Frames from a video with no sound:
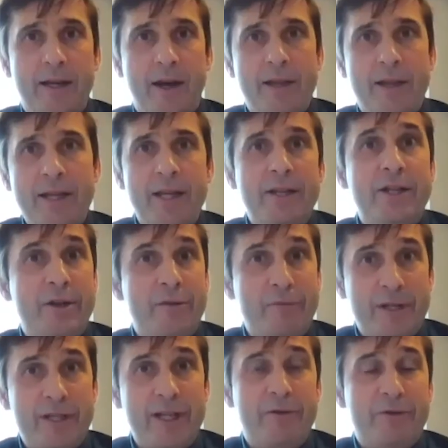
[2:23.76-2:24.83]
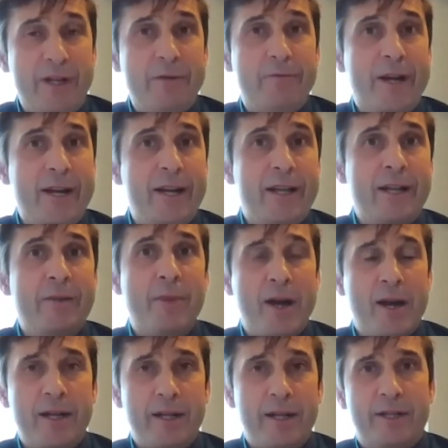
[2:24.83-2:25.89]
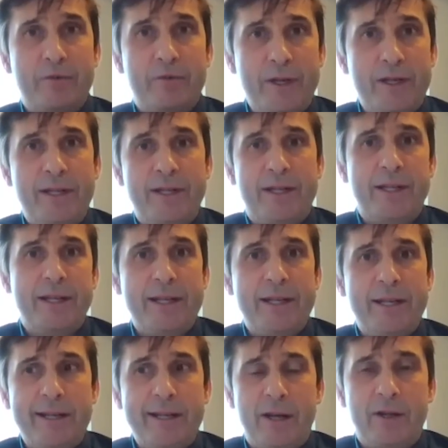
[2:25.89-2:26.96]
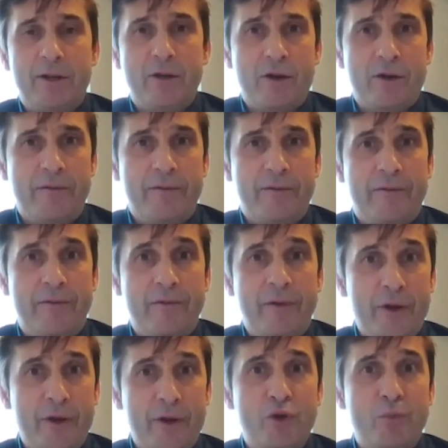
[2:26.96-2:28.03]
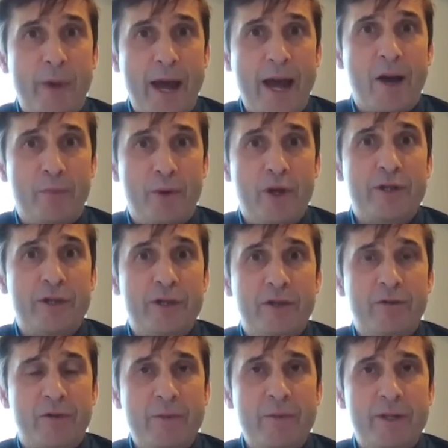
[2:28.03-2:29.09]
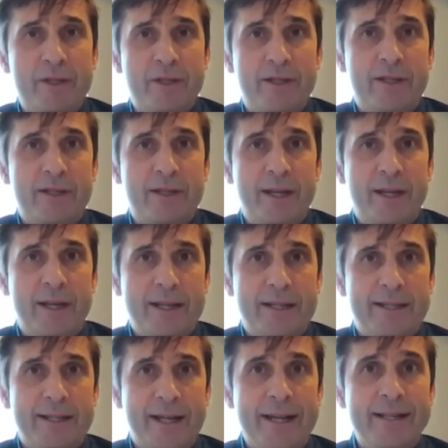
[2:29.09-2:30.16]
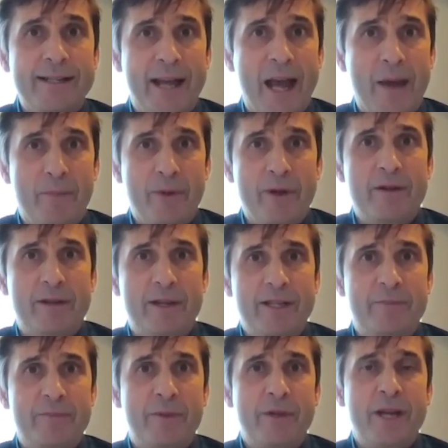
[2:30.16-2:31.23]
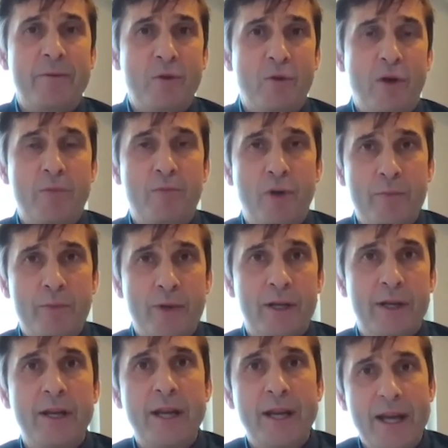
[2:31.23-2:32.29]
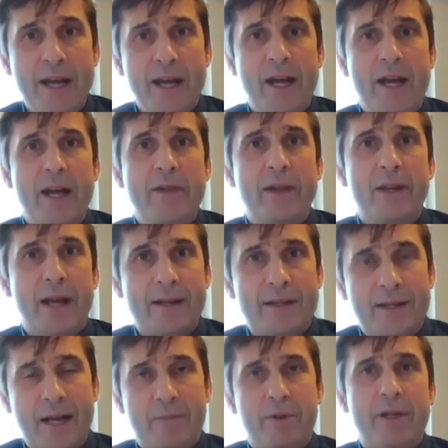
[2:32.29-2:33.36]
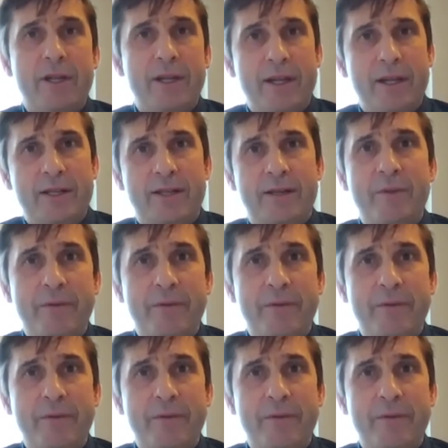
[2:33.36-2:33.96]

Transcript: I think in deregulated markets, we see a lot of virtual power purchase agreements starting to happen. It's become quite popular in the last couple of years.